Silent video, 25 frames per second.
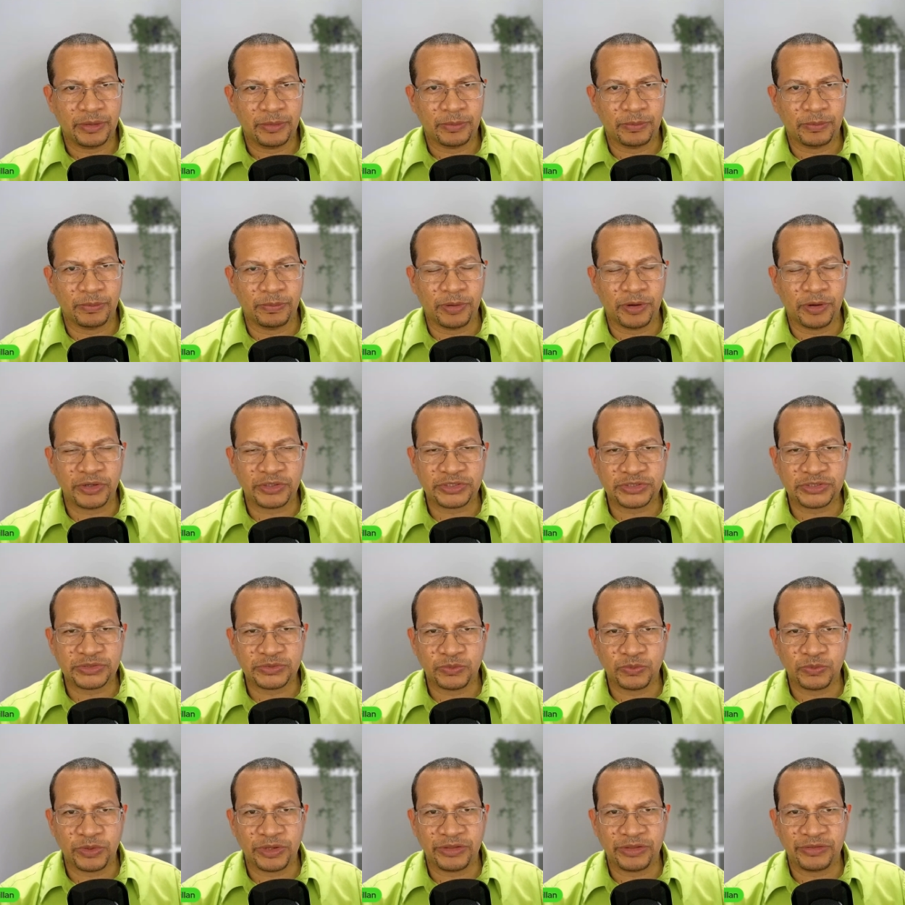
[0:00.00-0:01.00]
but
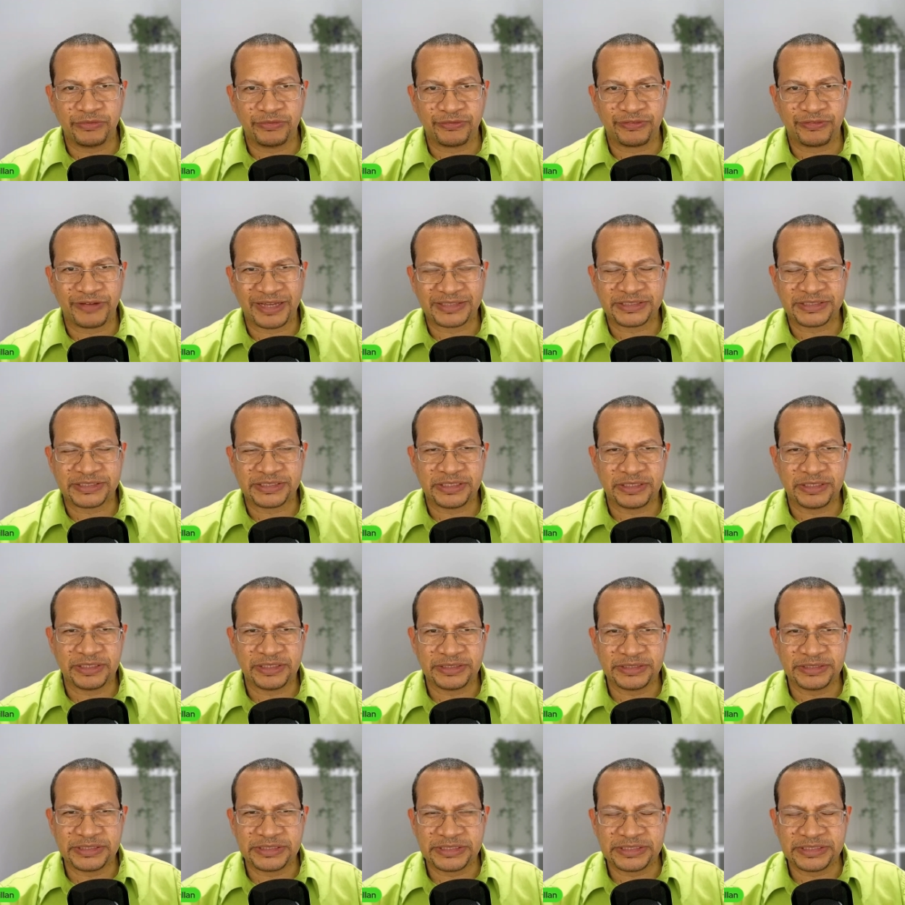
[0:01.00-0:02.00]
with
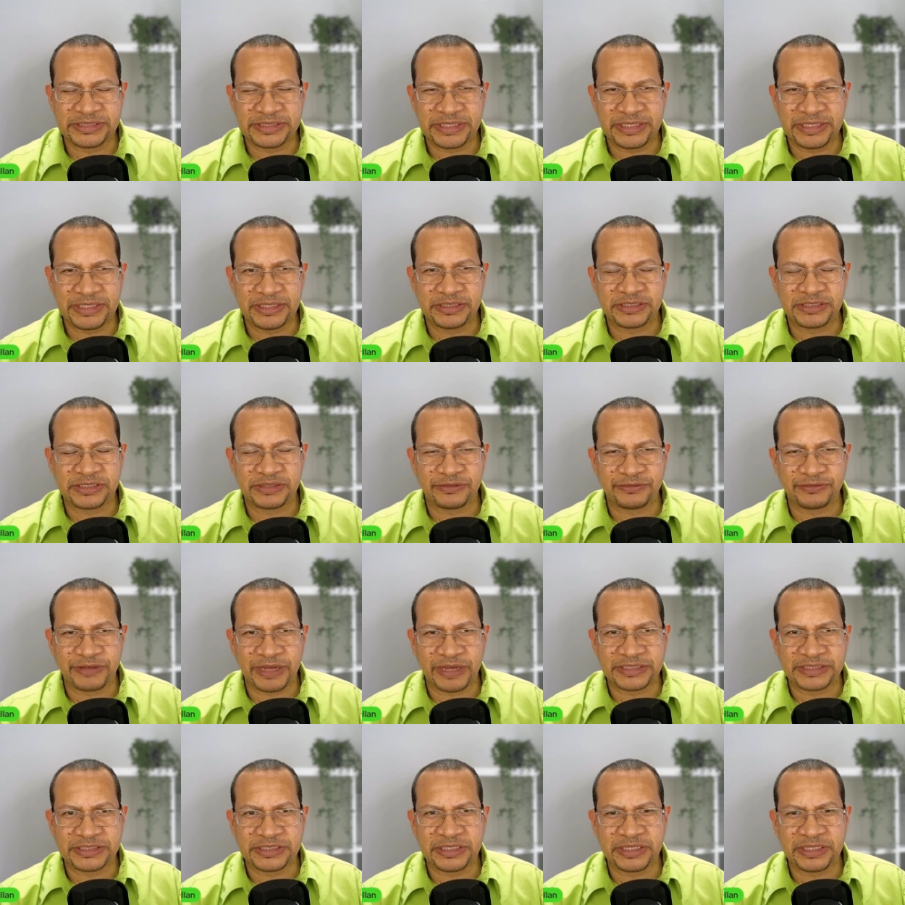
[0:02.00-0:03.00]
vascular disease, a
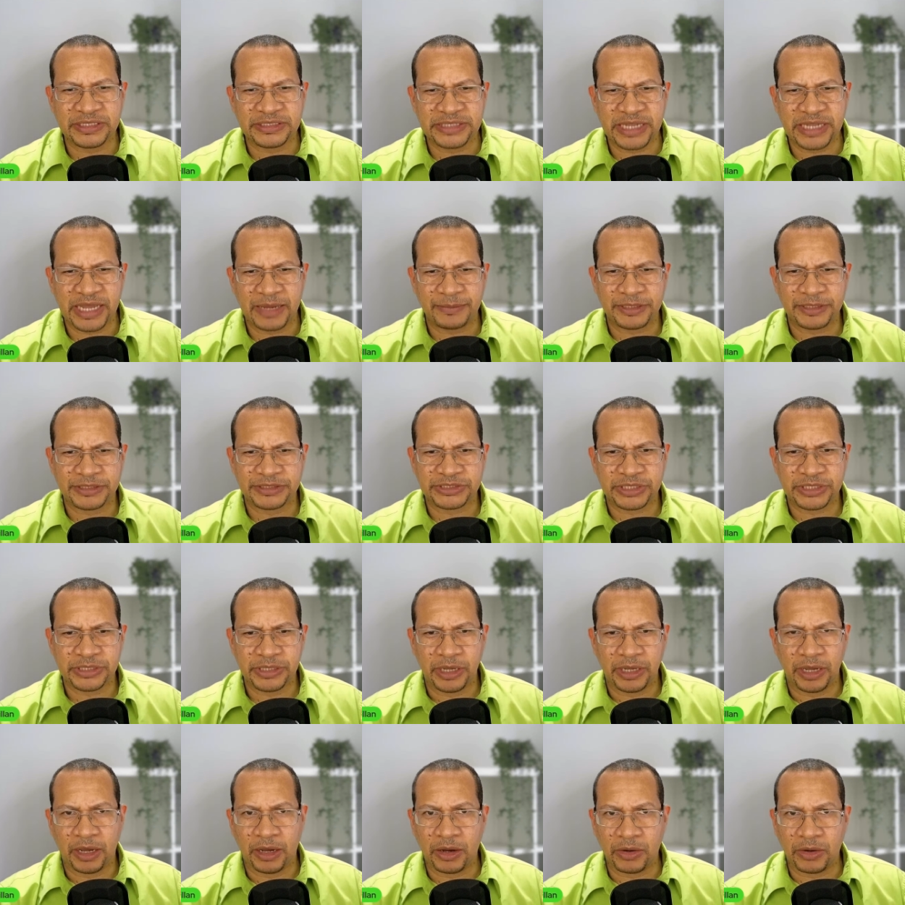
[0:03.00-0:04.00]
vascular damage.
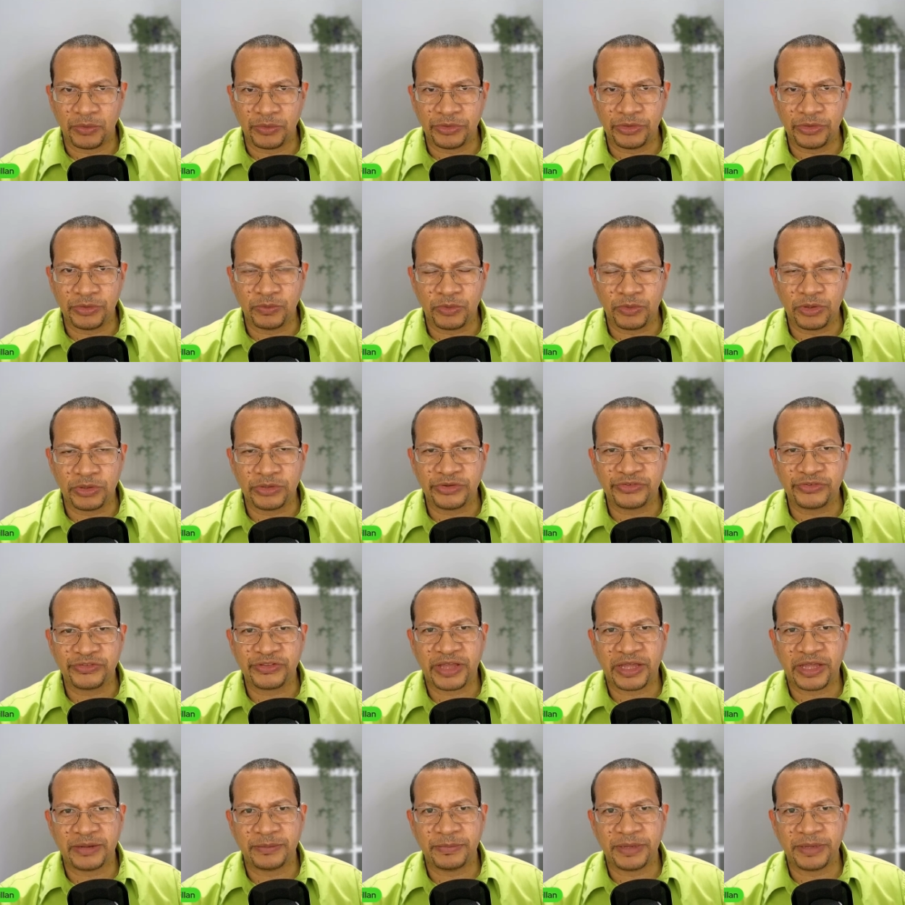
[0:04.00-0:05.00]
How in the world does
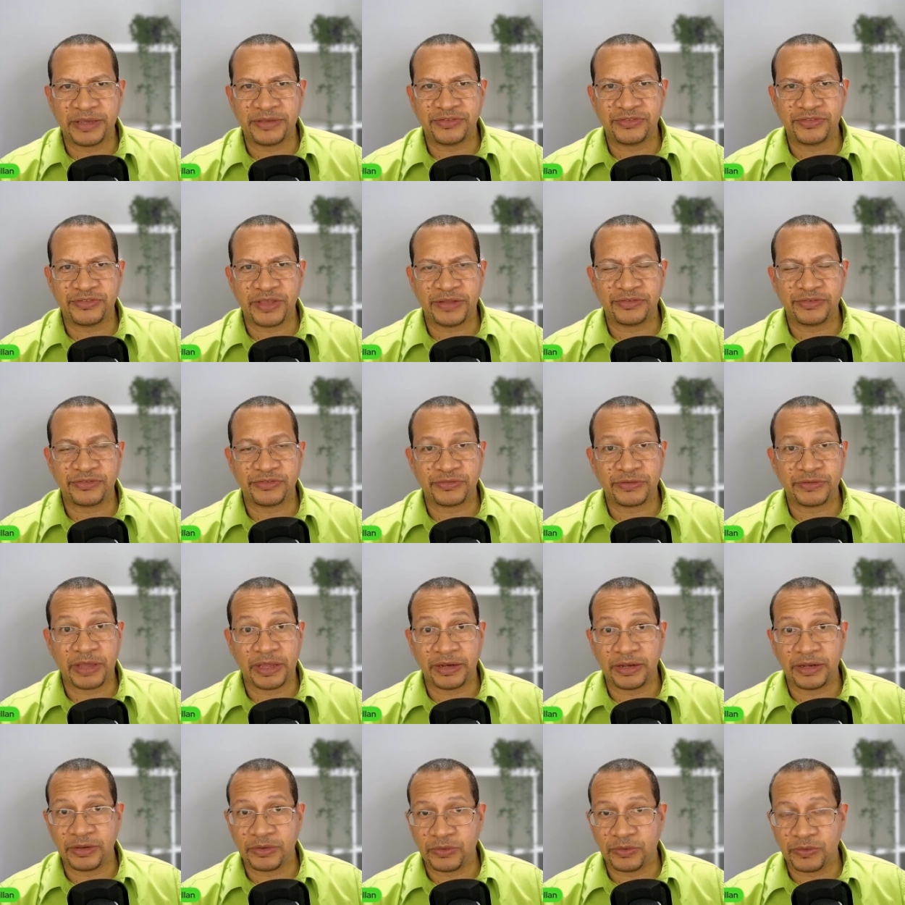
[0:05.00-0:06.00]
that make sense?
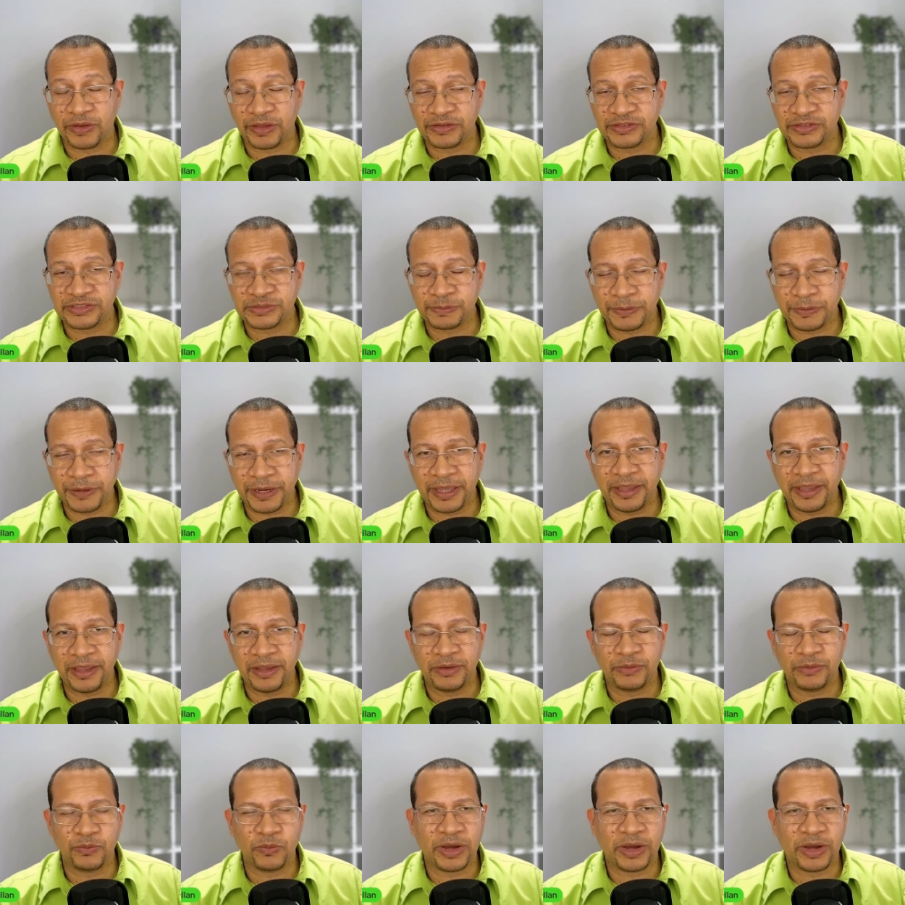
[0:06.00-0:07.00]
And it could
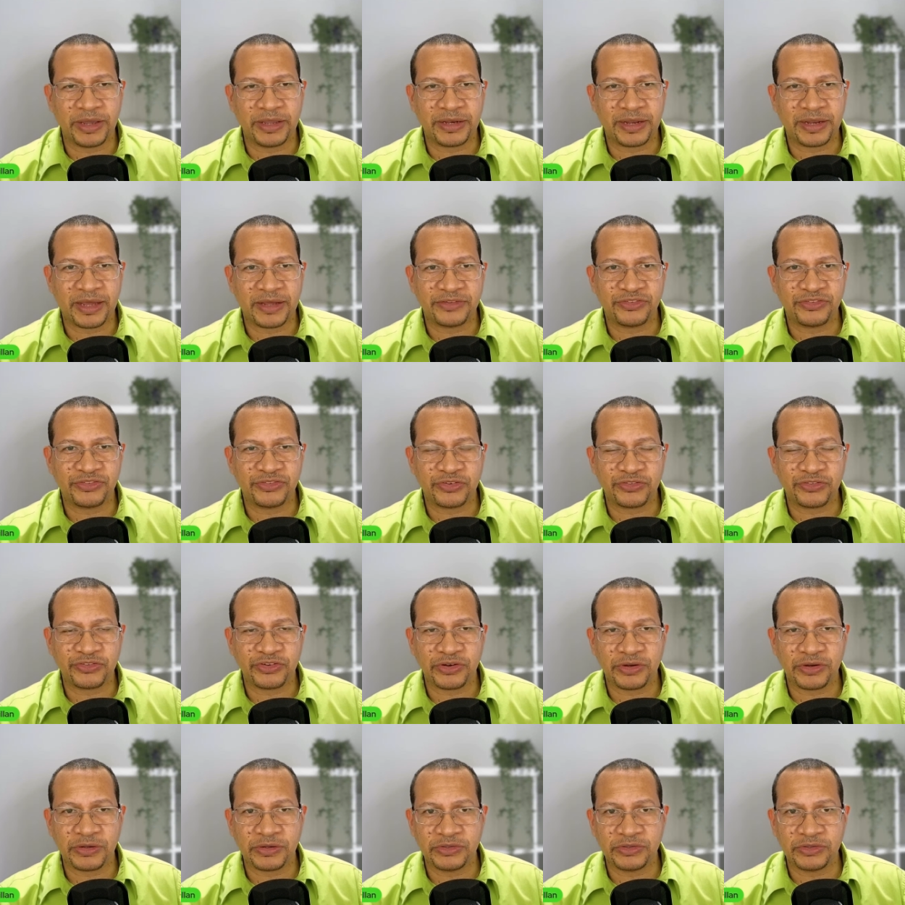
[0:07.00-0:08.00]
explain why it had such
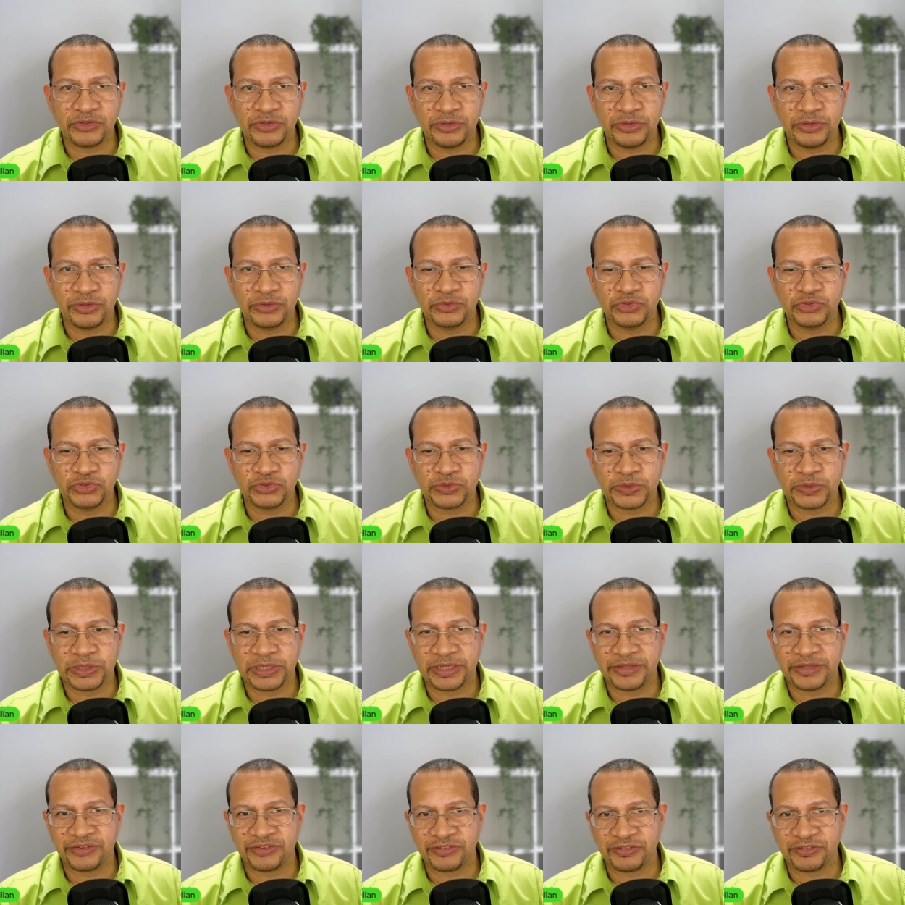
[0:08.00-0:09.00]
an unusual
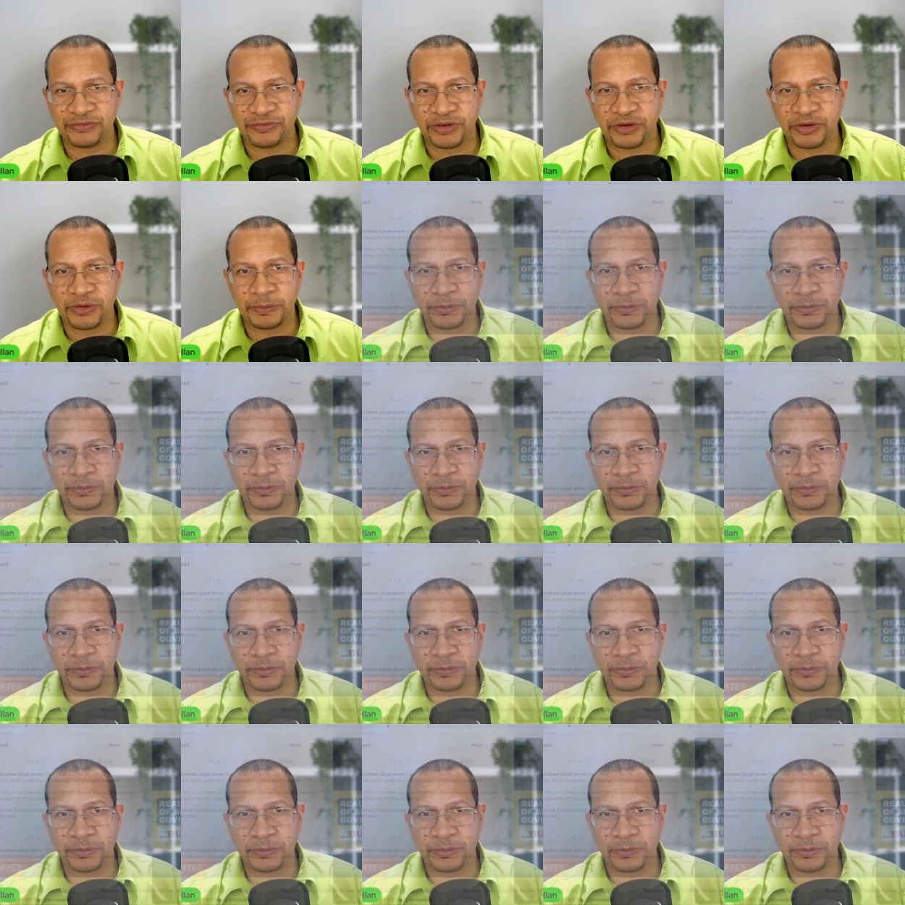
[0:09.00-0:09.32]
and severe